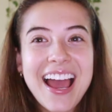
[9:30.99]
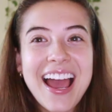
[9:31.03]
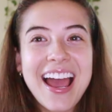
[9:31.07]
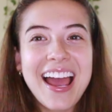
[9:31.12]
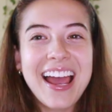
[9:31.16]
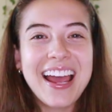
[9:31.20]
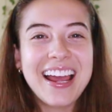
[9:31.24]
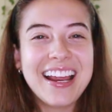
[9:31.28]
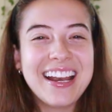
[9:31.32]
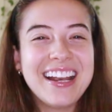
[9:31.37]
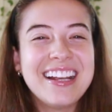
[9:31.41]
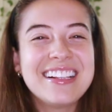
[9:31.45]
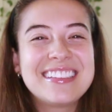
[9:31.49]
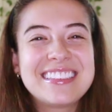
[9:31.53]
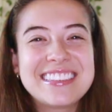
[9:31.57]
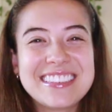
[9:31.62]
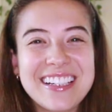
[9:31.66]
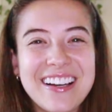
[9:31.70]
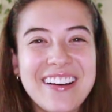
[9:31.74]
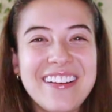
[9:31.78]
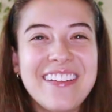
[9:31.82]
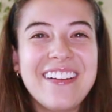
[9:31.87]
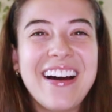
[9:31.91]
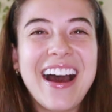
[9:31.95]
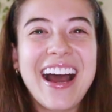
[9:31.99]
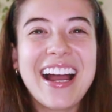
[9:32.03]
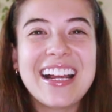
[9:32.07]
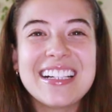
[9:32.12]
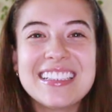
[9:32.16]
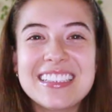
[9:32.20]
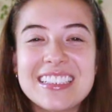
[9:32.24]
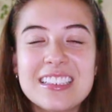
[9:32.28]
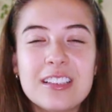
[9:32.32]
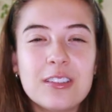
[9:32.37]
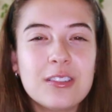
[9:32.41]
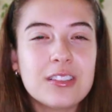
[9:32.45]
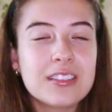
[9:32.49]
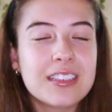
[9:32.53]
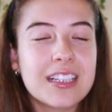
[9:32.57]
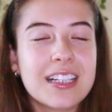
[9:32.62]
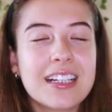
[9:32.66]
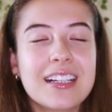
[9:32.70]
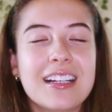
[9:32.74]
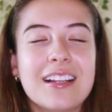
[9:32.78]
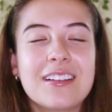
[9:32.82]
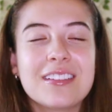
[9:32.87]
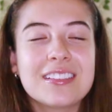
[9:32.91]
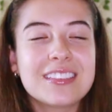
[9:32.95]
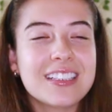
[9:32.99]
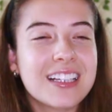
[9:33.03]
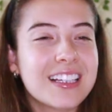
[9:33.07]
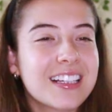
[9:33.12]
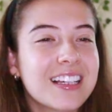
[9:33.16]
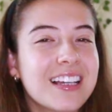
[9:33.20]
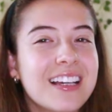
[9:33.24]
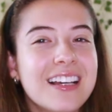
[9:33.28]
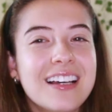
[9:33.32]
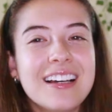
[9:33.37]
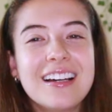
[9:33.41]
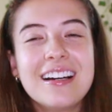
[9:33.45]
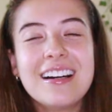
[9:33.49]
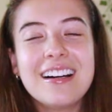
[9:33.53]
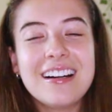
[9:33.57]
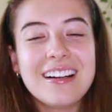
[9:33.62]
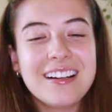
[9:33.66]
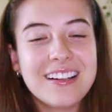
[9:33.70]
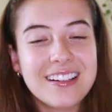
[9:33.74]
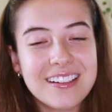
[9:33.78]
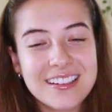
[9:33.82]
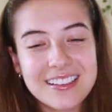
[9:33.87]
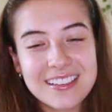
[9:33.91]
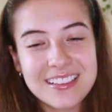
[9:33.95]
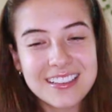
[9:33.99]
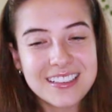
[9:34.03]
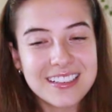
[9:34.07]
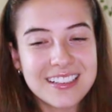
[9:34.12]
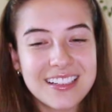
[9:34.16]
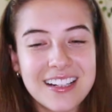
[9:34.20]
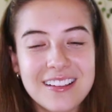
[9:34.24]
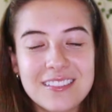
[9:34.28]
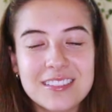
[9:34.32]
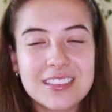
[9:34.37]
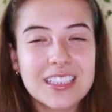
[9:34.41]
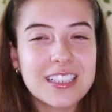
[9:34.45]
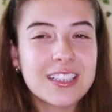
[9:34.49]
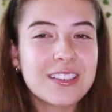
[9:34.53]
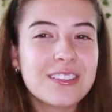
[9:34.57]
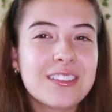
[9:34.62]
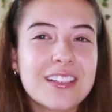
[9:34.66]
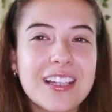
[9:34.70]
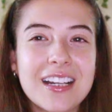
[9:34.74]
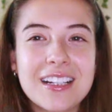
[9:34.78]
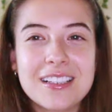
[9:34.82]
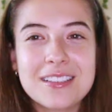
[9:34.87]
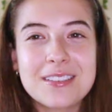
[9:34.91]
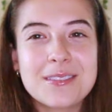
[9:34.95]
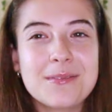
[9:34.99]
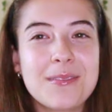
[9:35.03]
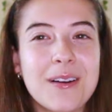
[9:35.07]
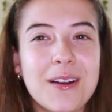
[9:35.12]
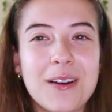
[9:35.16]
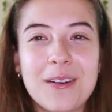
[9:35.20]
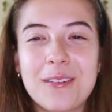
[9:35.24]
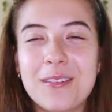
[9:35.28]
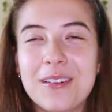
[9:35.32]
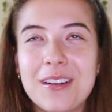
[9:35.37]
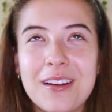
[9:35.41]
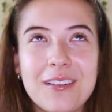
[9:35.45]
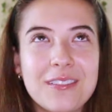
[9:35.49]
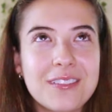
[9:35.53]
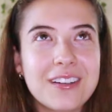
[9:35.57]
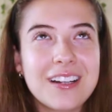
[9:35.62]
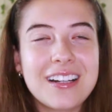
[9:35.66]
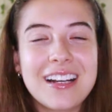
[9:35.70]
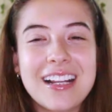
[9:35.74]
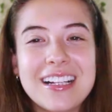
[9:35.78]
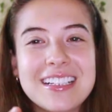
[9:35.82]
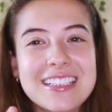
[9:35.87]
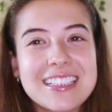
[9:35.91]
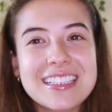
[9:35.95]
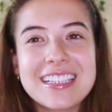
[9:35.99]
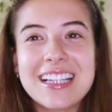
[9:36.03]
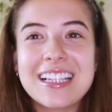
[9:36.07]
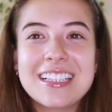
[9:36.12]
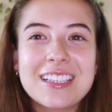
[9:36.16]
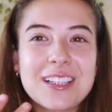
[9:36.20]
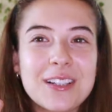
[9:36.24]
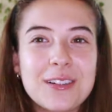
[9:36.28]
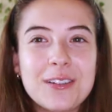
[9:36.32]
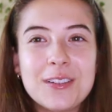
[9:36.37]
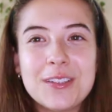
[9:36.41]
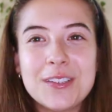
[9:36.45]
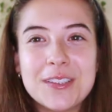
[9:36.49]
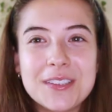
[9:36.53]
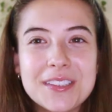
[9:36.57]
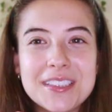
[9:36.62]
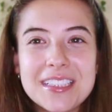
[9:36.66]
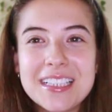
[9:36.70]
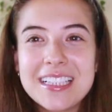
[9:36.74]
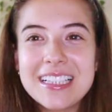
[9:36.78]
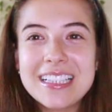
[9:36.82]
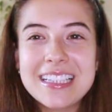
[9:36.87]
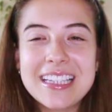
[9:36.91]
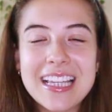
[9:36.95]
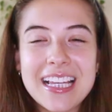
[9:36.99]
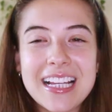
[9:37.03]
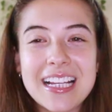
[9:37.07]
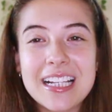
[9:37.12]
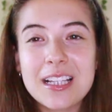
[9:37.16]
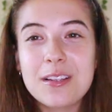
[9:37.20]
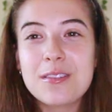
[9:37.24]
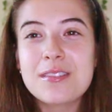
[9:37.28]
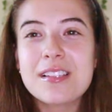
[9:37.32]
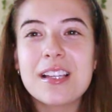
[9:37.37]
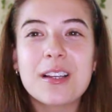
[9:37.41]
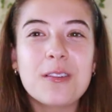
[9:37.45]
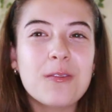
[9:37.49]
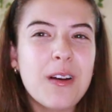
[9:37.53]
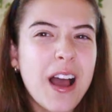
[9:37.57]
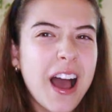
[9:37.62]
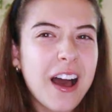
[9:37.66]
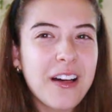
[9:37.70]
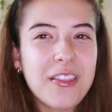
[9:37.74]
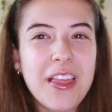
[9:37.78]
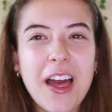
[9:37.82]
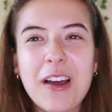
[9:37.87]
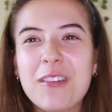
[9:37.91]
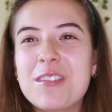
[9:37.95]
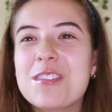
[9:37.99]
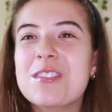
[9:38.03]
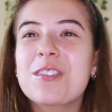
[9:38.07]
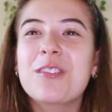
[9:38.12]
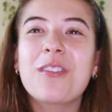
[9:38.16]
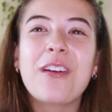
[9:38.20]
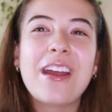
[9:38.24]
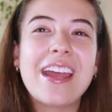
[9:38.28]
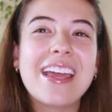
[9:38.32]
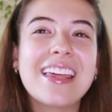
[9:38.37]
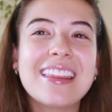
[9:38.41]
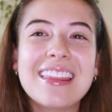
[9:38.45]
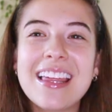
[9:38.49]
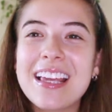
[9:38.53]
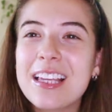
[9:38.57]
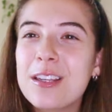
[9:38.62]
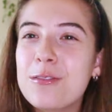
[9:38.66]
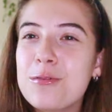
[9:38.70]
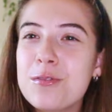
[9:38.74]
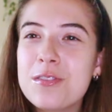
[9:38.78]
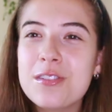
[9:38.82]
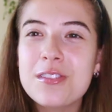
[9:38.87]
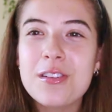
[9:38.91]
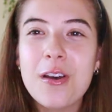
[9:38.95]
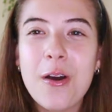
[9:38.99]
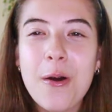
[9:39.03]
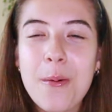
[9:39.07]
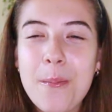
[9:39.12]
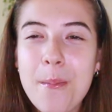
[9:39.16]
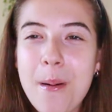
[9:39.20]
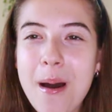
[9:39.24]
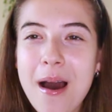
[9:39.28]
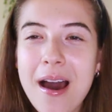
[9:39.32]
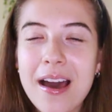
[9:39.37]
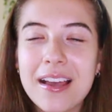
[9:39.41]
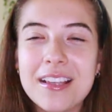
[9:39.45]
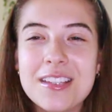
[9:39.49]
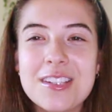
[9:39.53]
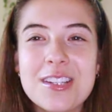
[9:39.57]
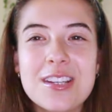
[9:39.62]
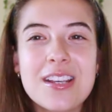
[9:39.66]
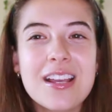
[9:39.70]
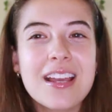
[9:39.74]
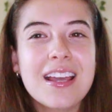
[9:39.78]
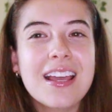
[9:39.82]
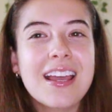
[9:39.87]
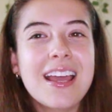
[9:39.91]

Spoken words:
And so I did the whole thing and I was like, oh, and I was like, you'll get it tomorrow or whatever. And I did like the whole thing, and he was like, wow, that was great. Thank you so much.